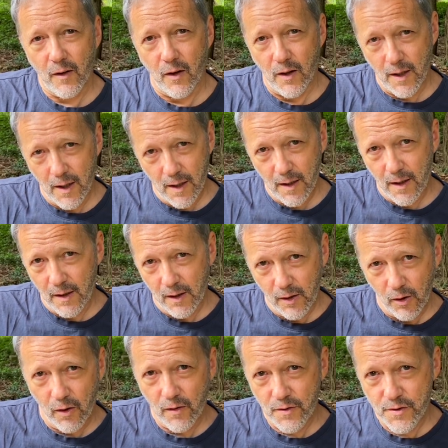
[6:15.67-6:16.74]
in a
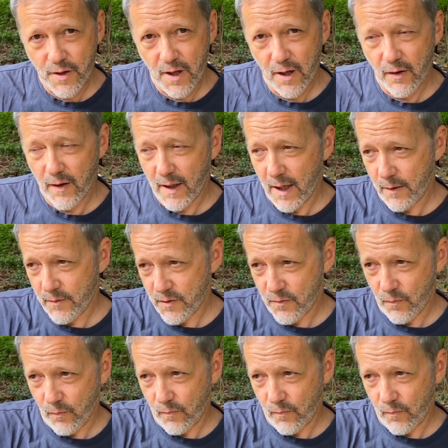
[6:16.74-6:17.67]
lawn chair, and I was,